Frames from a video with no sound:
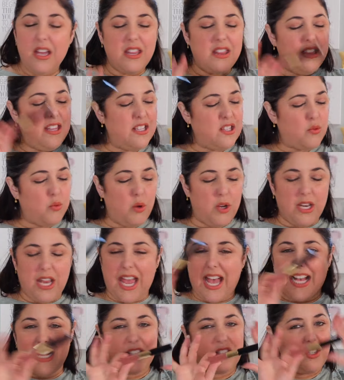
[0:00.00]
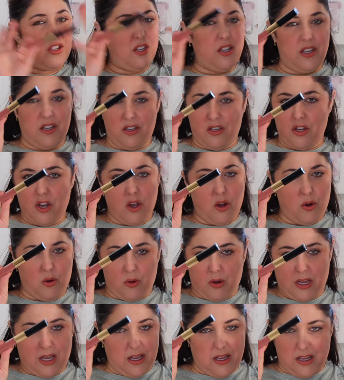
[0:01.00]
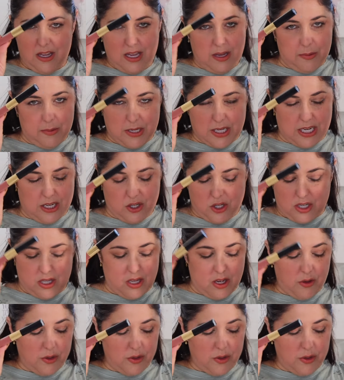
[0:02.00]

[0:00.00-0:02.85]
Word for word: This one has no imitation though.